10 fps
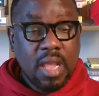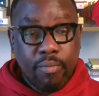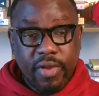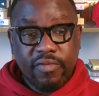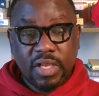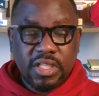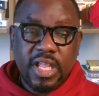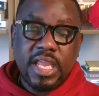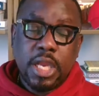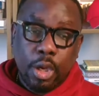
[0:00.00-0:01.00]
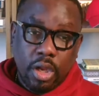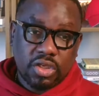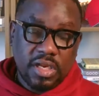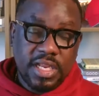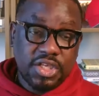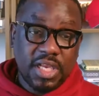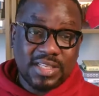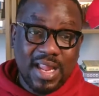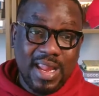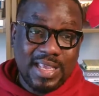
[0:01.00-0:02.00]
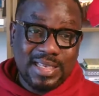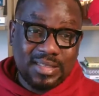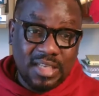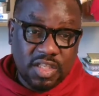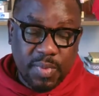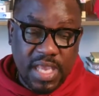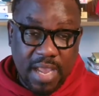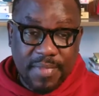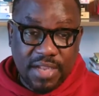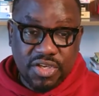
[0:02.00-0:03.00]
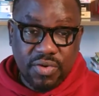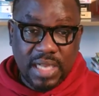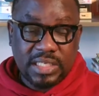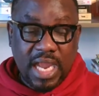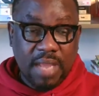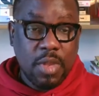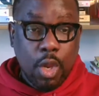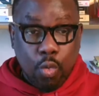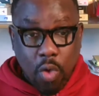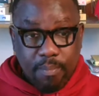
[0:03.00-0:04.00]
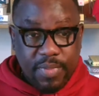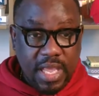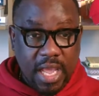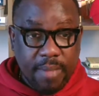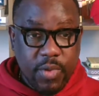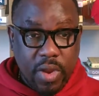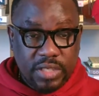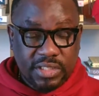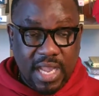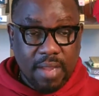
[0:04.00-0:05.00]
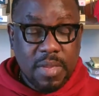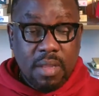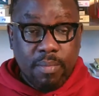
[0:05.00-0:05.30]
Previously, Dr. Ndiche's clinic is 6 p.m. Nigerian time, 1 p.m. US time.